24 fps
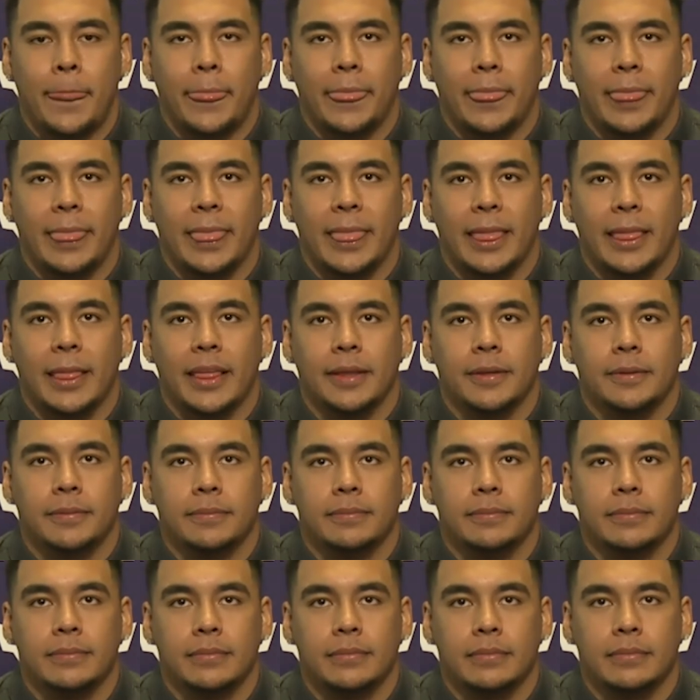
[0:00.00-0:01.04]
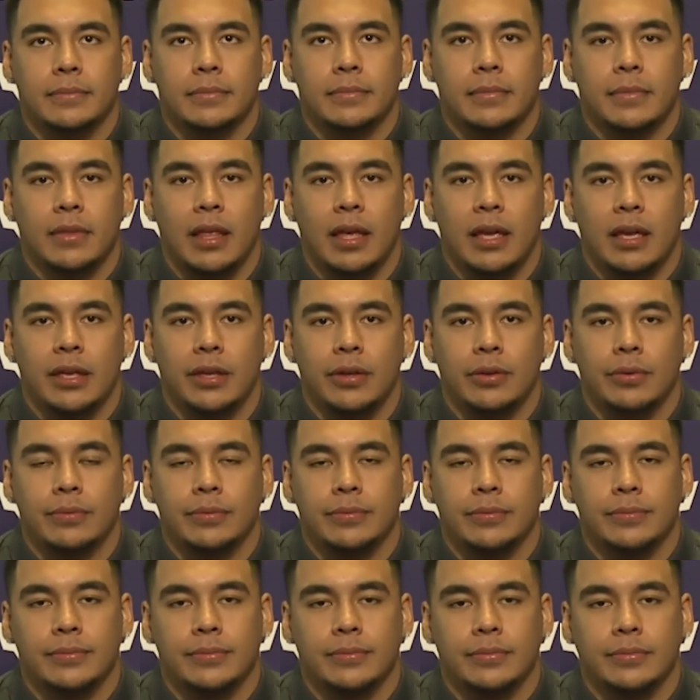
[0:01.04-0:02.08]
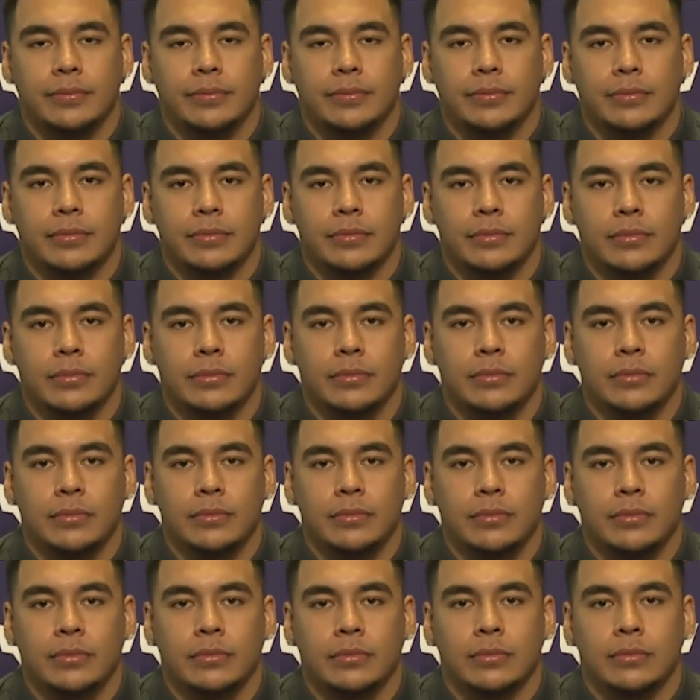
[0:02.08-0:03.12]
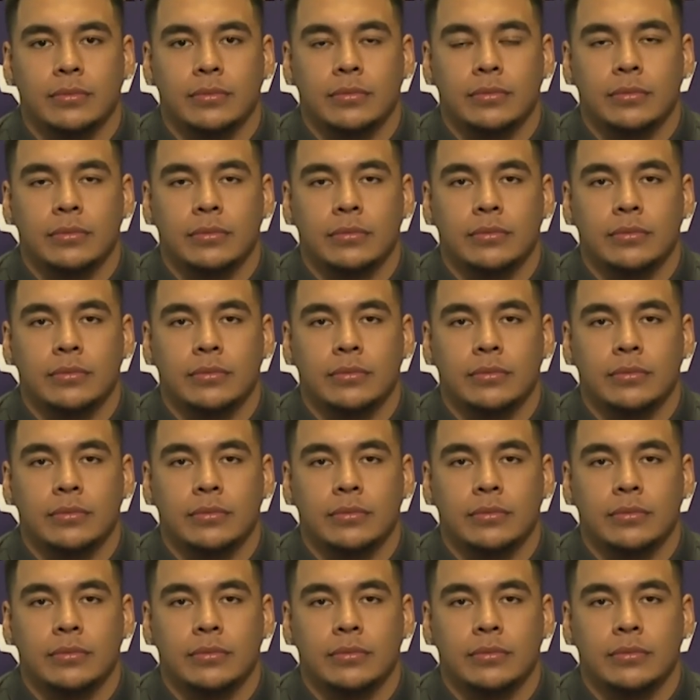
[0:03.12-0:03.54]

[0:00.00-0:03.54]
Best of luck to you. Thank you. John?